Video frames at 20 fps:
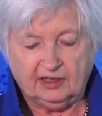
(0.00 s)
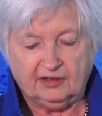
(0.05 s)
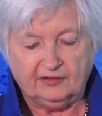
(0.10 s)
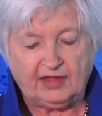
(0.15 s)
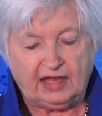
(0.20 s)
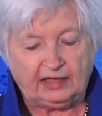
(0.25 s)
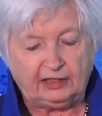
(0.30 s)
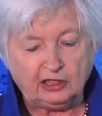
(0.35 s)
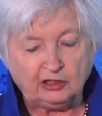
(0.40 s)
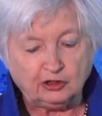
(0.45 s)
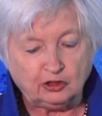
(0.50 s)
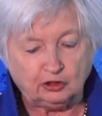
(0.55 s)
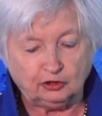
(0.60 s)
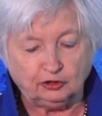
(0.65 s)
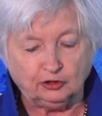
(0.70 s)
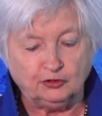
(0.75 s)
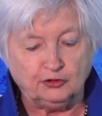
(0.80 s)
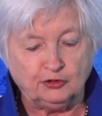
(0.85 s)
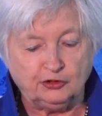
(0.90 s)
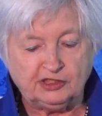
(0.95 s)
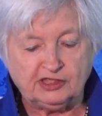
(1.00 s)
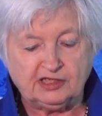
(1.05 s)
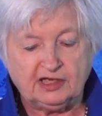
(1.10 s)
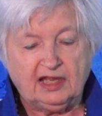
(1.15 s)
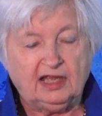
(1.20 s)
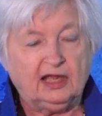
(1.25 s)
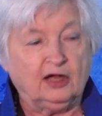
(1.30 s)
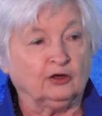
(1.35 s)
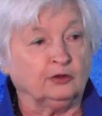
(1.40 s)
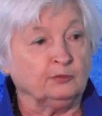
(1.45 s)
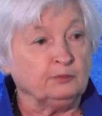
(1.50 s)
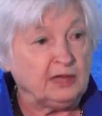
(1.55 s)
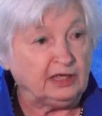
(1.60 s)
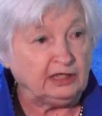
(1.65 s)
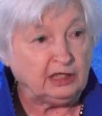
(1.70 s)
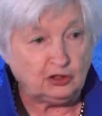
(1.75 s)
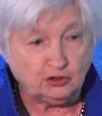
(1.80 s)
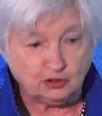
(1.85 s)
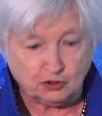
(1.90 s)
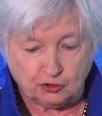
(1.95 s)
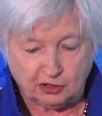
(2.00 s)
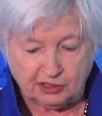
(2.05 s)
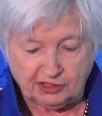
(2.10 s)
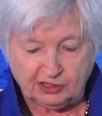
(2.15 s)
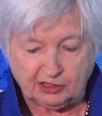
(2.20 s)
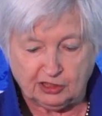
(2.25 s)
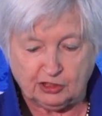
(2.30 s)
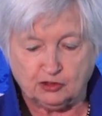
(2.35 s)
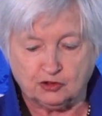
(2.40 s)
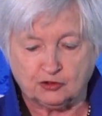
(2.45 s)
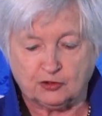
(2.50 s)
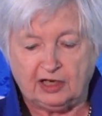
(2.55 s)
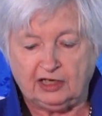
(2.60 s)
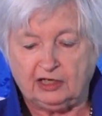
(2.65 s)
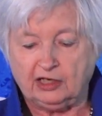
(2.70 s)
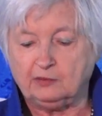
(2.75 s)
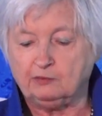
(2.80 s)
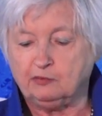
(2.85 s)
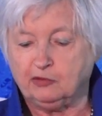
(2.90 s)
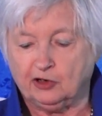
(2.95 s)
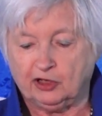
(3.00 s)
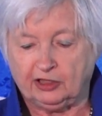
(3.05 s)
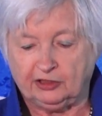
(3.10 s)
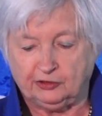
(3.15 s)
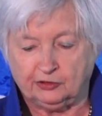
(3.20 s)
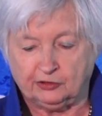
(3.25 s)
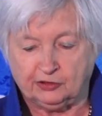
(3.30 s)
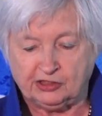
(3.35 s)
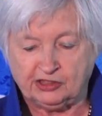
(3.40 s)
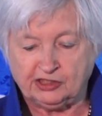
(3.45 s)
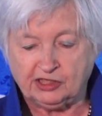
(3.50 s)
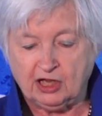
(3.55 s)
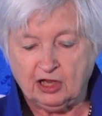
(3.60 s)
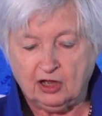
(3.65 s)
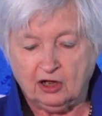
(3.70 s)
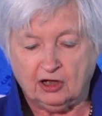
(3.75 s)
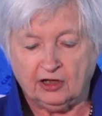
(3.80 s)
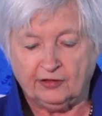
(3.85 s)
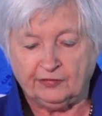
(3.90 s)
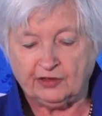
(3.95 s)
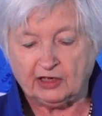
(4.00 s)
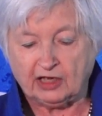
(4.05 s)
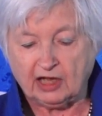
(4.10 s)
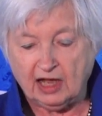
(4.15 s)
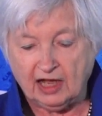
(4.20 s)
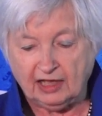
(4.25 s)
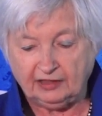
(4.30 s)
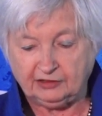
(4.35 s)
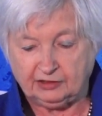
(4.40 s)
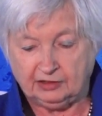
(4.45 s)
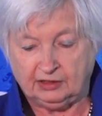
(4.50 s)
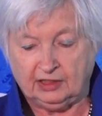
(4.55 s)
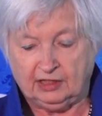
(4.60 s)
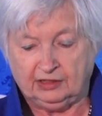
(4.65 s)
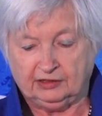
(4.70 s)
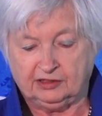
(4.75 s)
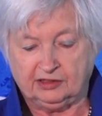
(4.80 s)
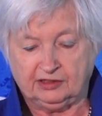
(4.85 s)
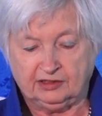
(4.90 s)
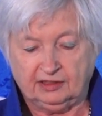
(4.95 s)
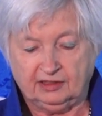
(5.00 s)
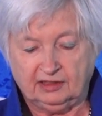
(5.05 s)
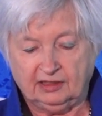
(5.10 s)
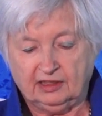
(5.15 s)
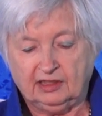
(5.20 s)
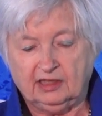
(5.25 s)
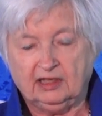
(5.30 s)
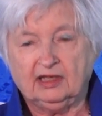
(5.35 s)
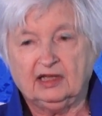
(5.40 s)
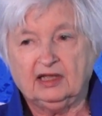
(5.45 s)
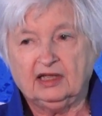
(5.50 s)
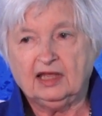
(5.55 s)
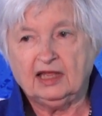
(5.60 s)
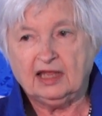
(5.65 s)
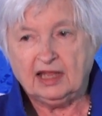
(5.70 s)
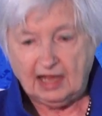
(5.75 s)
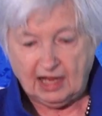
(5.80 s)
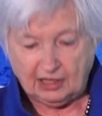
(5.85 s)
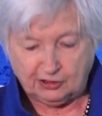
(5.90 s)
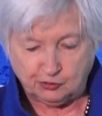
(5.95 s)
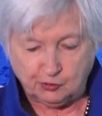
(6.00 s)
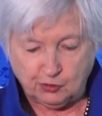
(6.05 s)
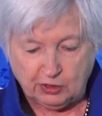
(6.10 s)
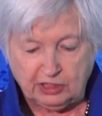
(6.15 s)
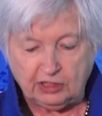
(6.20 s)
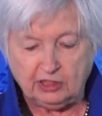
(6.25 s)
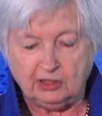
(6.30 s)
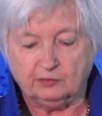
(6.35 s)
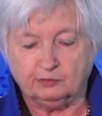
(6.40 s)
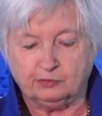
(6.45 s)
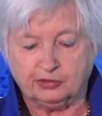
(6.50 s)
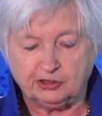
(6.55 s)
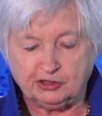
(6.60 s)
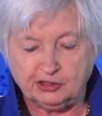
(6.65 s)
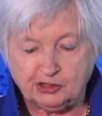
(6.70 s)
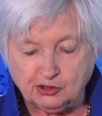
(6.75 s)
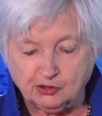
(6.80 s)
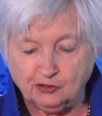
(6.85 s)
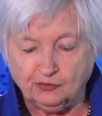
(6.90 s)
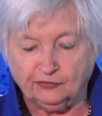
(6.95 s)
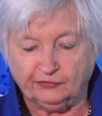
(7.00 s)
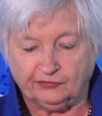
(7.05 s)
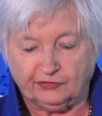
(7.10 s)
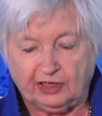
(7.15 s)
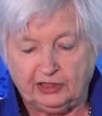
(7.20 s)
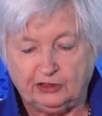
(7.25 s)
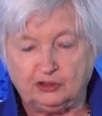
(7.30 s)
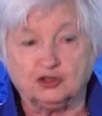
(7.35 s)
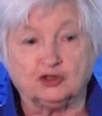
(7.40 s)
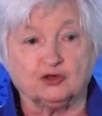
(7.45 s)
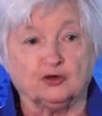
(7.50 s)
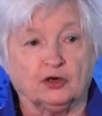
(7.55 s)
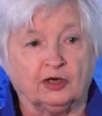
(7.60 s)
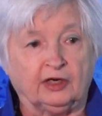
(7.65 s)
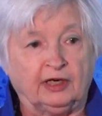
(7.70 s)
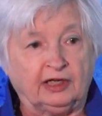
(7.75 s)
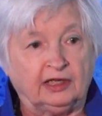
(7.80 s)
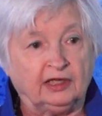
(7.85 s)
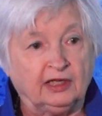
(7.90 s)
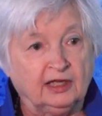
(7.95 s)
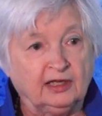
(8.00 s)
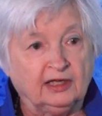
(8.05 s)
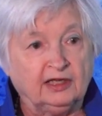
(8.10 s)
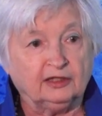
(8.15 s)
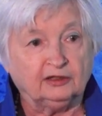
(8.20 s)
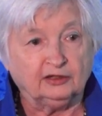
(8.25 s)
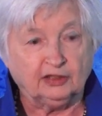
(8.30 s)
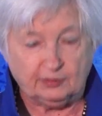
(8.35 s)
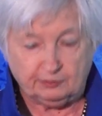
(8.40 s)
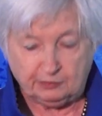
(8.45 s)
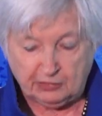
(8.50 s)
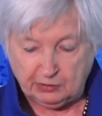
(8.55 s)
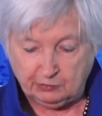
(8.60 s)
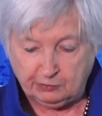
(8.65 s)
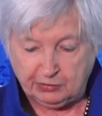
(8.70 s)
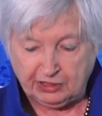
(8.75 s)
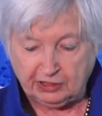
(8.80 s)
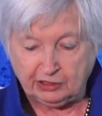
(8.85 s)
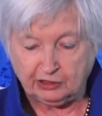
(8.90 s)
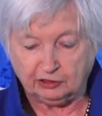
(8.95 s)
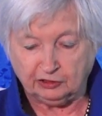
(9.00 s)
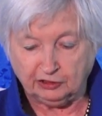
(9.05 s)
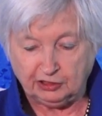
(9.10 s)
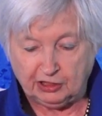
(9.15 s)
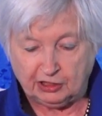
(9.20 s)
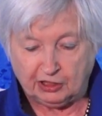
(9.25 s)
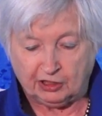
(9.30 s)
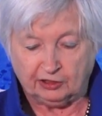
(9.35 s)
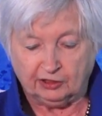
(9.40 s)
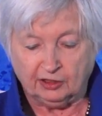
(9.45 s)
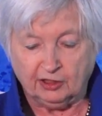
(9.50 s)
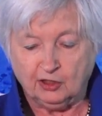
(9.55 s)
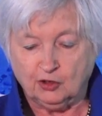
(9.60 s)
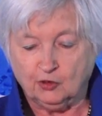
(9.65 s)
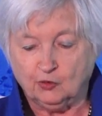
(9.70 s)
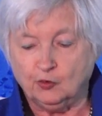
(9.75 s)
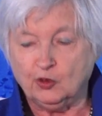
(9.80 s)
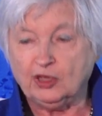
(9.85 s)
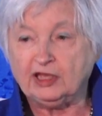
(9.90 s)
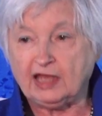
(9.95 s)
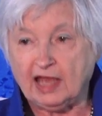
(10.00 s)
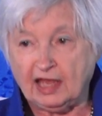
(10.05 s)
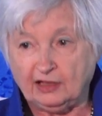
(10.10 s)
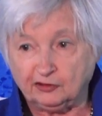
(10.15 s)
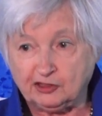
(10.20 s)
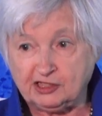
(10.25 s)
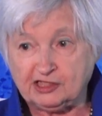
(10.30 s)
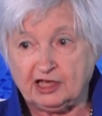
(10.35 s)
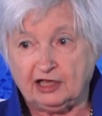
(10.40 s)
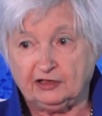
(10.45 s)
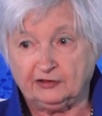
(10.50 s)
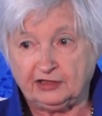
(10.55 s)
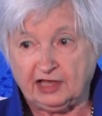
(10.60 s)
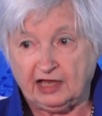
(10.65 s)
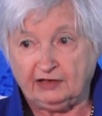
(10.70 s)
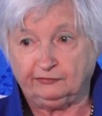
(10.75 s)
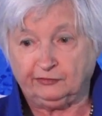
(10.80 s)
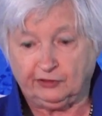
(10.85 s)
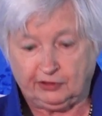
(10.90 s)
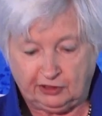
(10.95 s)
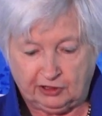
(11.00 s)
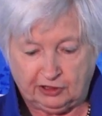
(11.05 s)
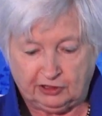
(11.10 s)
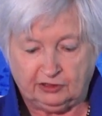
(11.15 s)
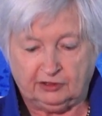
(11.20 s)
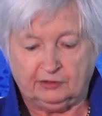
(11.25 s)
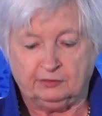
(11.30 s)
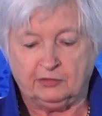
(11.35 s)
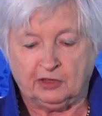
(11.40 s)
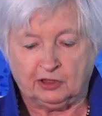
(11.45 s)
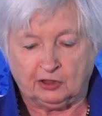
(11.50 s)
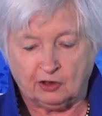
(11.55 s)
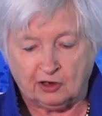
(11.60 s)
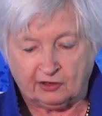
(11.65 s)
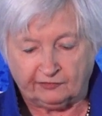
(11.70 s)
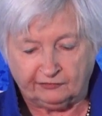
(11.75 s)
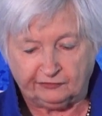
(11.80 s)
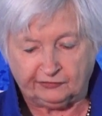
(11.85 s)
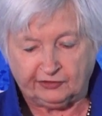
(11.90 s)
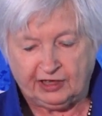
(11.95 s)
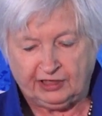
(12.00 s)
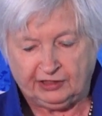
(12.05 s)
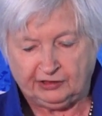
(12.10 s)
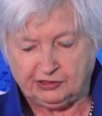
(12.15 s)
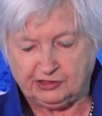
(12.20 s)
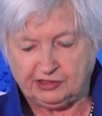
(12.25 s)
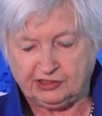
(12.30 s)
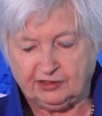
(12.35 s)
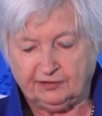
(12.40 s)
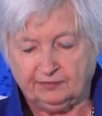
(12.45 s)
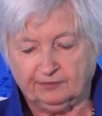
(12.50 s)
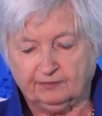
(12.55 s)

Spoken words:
That includes our many trusted trading partners on the continent. As we pursue friendshoring, let me be clear, we count South Africa among our friends.